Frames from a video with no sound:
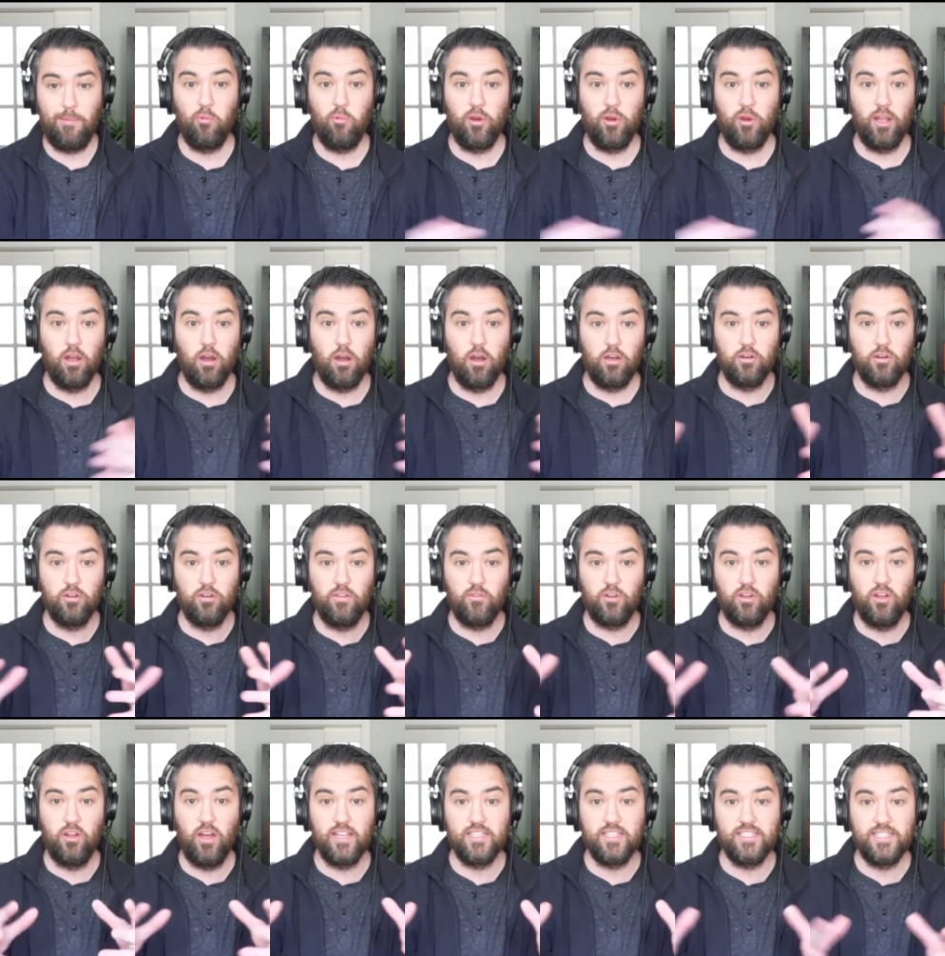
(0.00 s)
Bring all your different
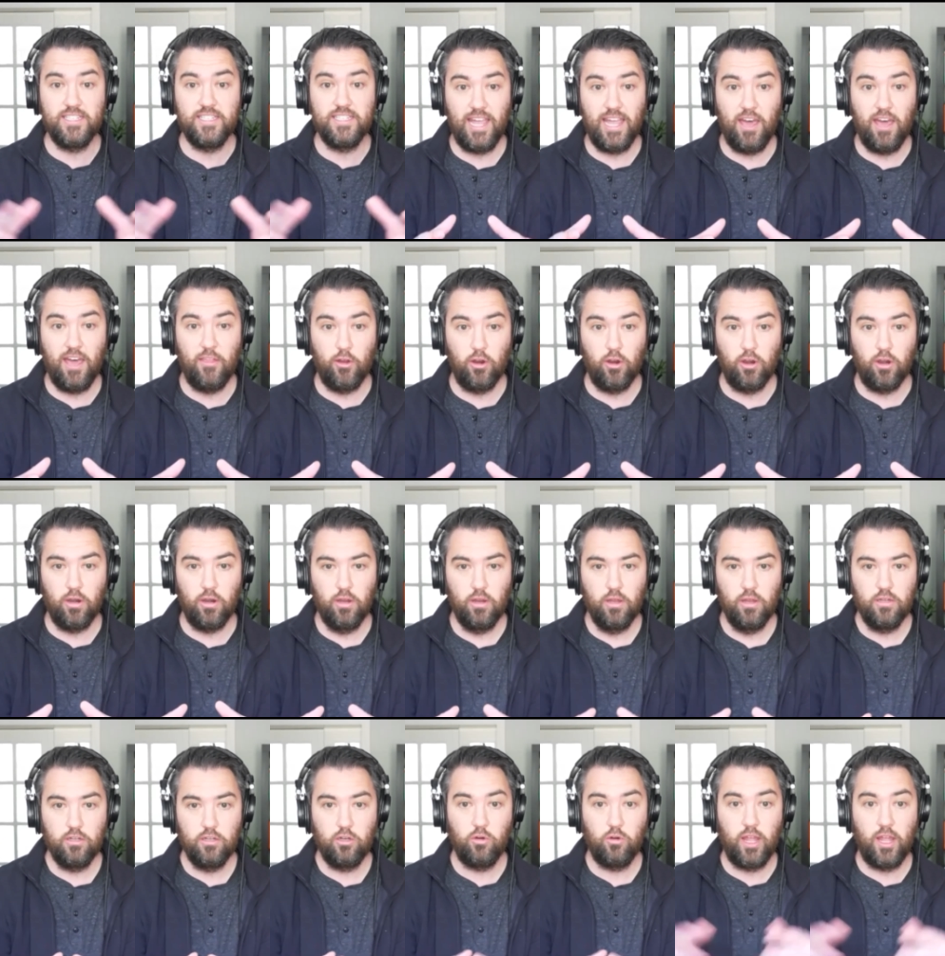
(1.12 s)
clients together,
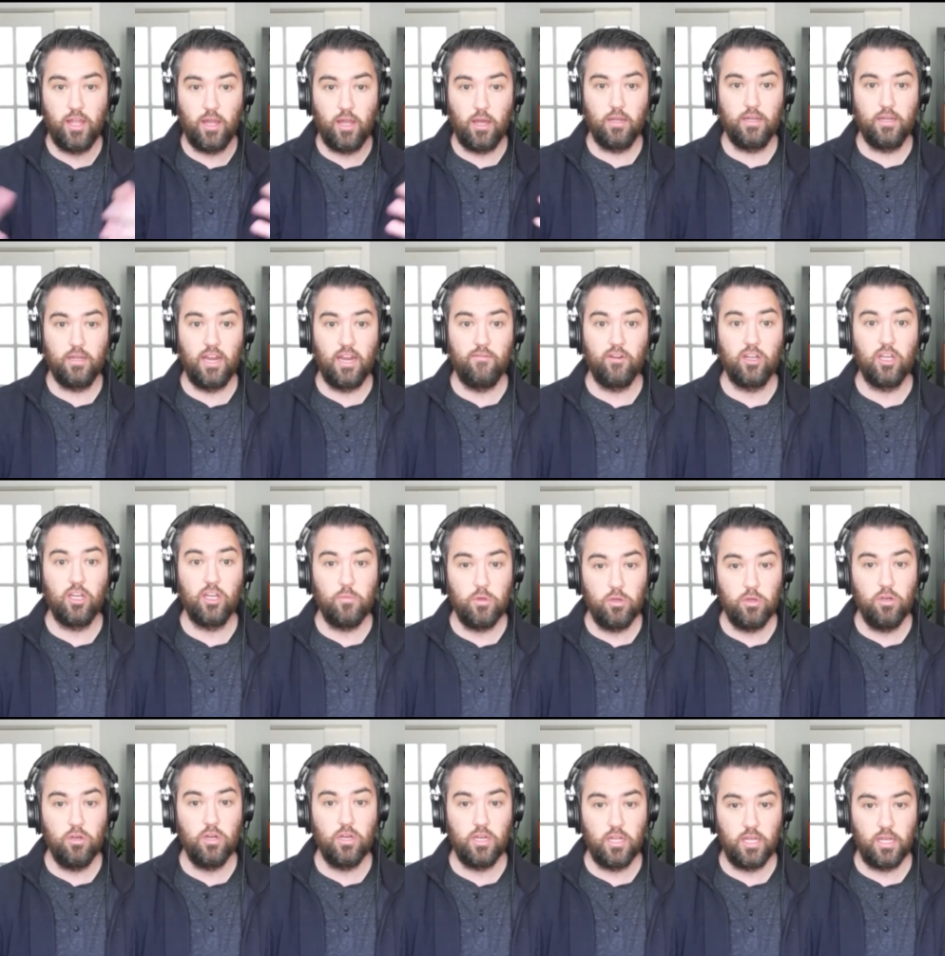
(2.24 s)
create kind of a
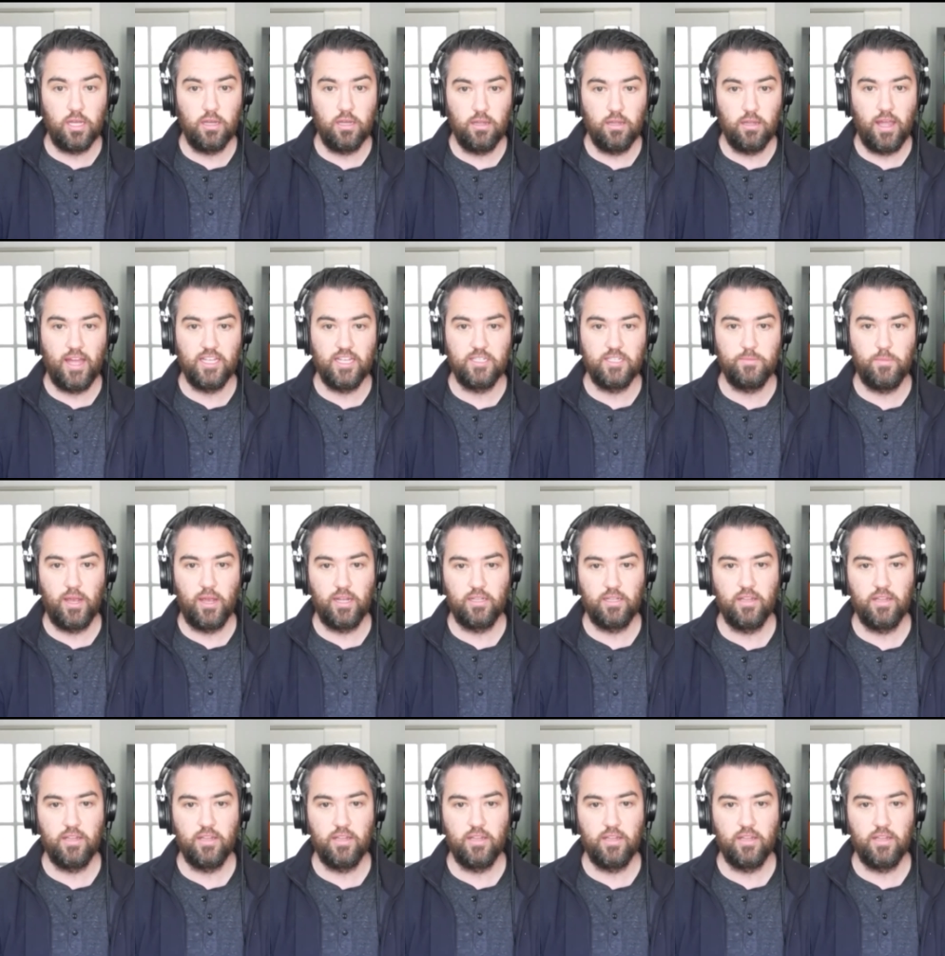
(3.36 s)
community aspect.